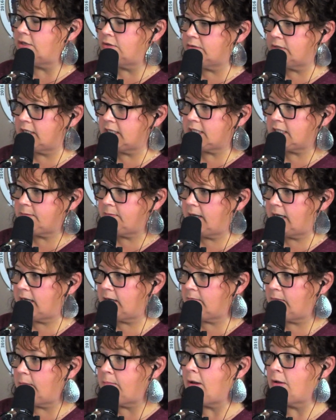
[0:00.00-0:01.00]
and used it to
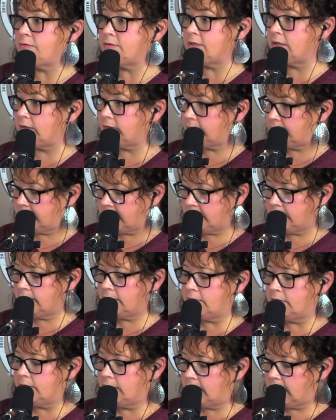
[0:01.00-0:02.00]
make a mimosa. Is that what it